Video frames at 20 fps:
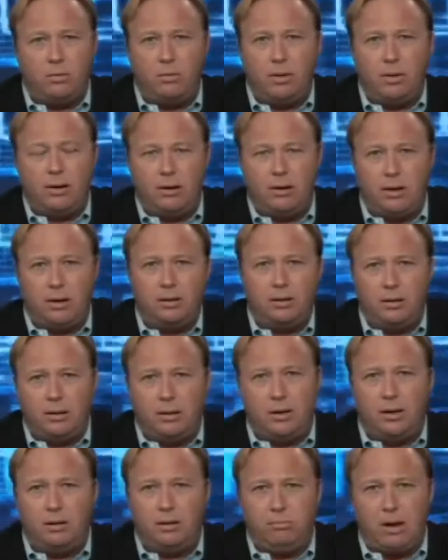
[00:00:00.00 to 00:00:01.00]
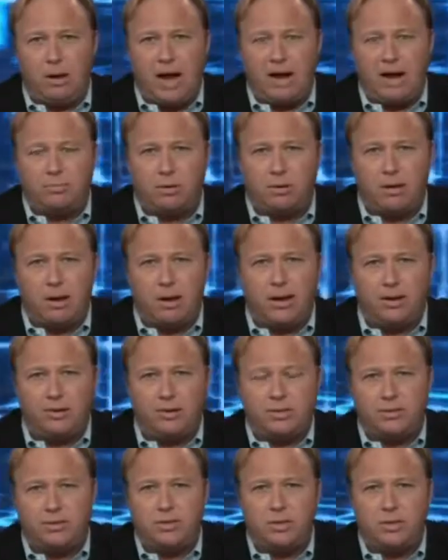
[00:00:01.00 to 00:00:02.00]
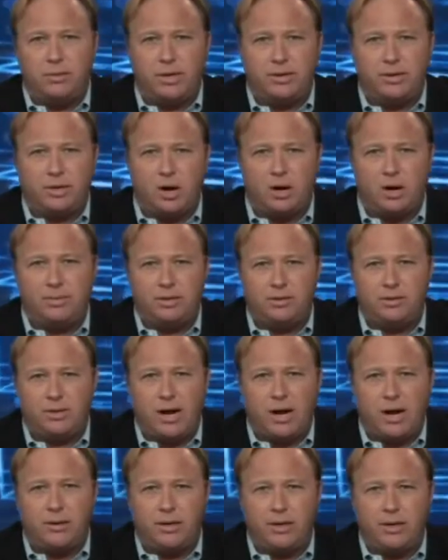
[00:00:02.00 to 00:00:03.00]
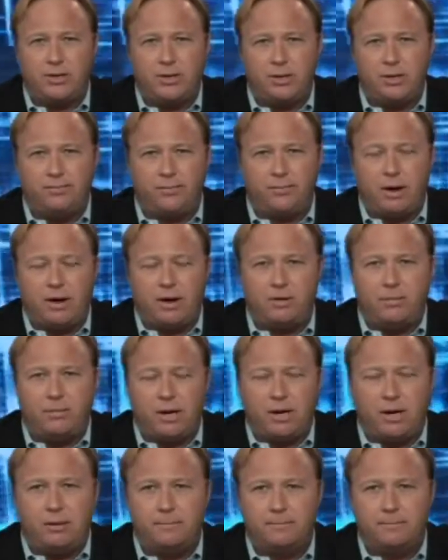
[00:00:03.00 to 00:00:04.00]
wearing black berets. That's U.S. Army standard issue for everybody.